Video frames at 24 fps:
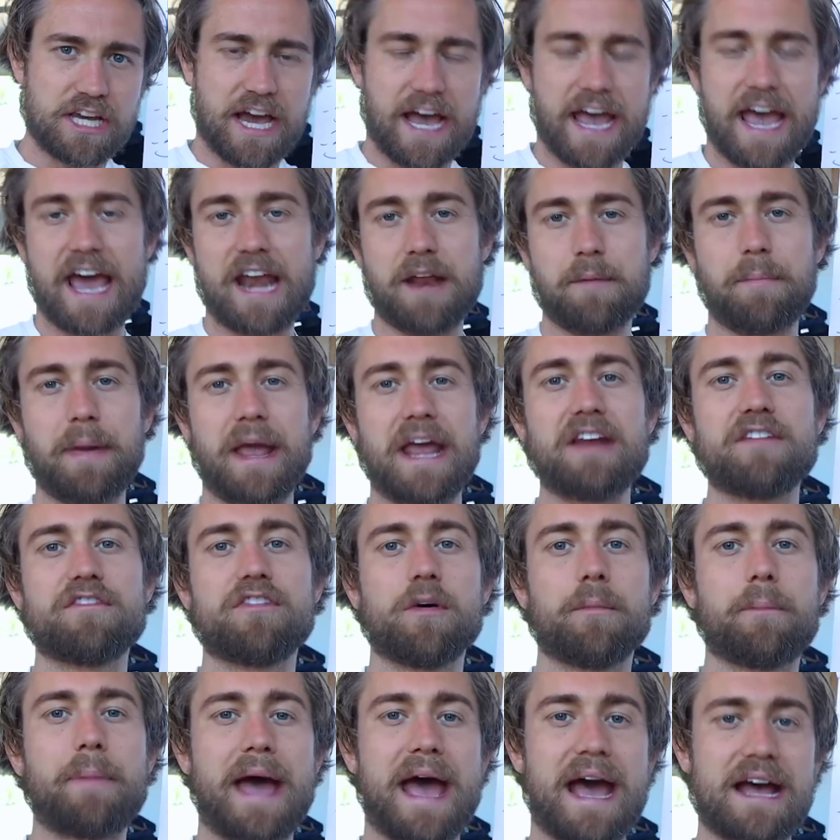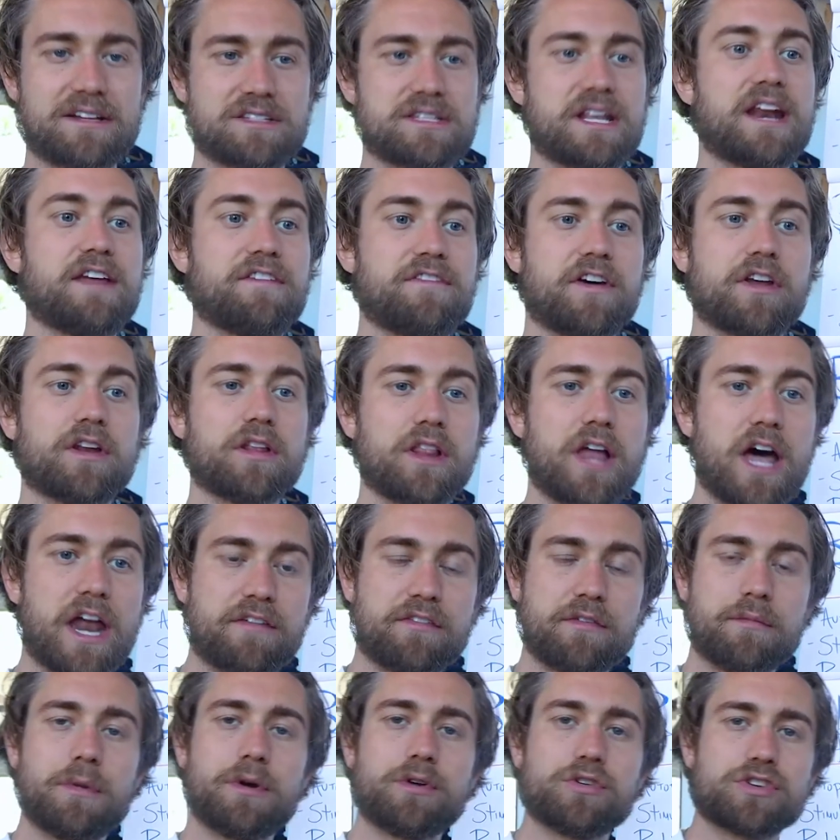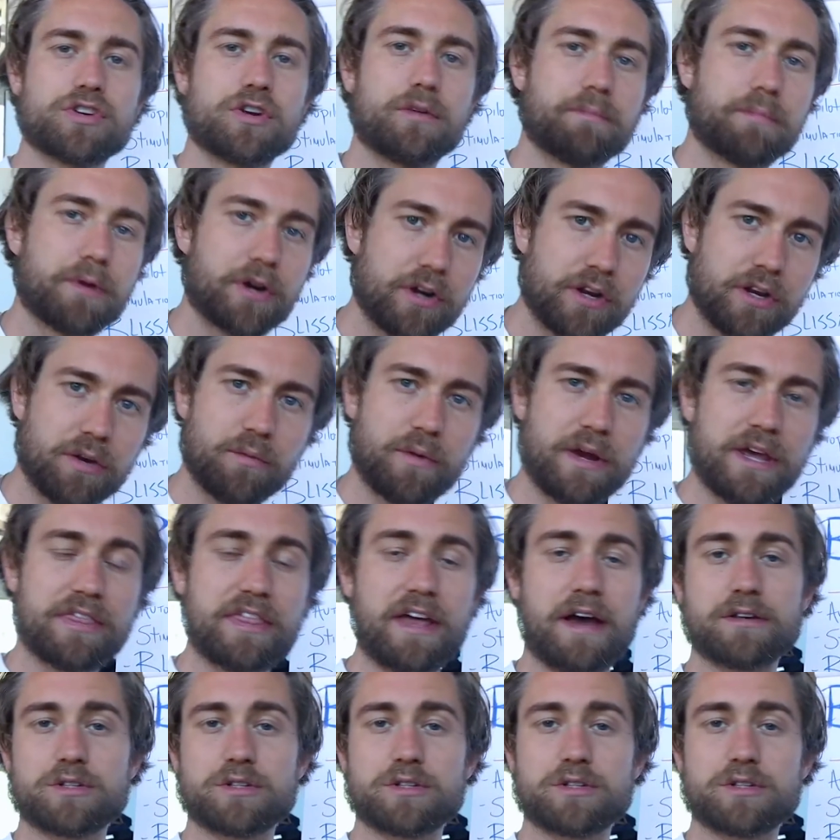I had a painful past that I felt a lot of emotional burden with.